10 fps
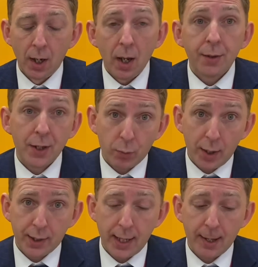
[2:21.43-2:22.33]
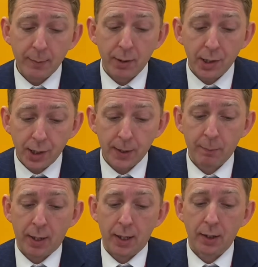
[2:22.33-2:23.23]
This week's announcement does
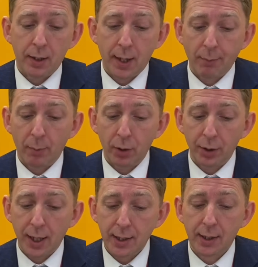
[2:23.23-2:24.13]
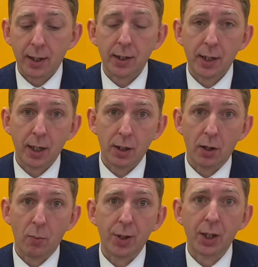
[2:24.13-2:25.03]
mean that we will need to continue
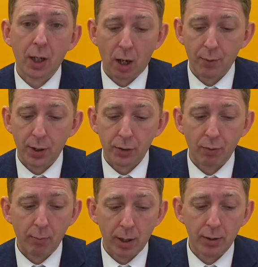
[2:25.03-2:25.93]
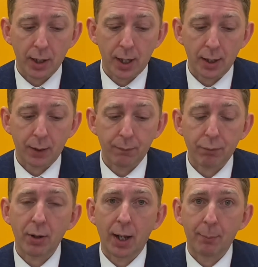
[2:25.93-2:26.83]
with the current remote learning and
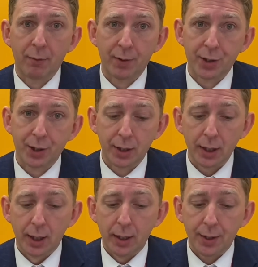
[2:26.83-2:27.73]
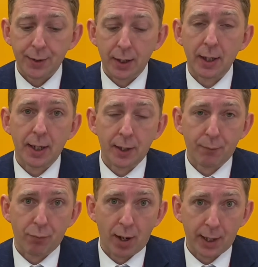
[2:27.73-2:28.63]
frontline provision until at least
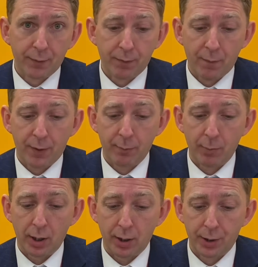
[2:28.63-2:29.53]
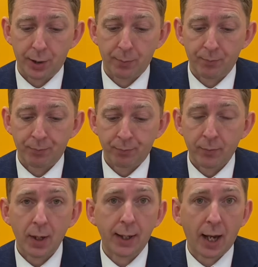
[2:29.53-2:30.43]
Friday the 5th of March.
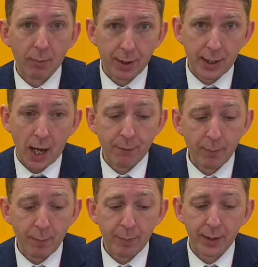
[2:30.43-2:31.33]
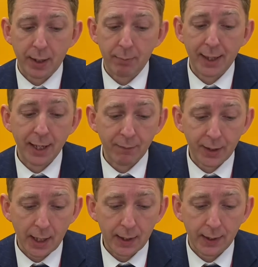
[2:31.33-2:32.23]
Academy staff have been busy planning for
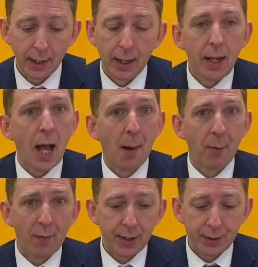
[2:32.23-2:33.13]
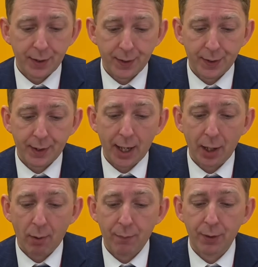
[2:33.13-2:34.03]
this and we're ready to sustain our
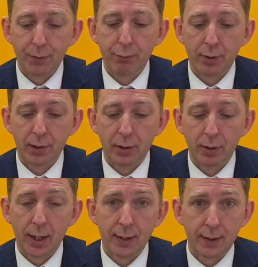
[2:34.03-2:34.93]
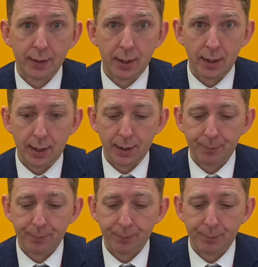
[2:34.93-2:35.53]
efforts for as long as is needed.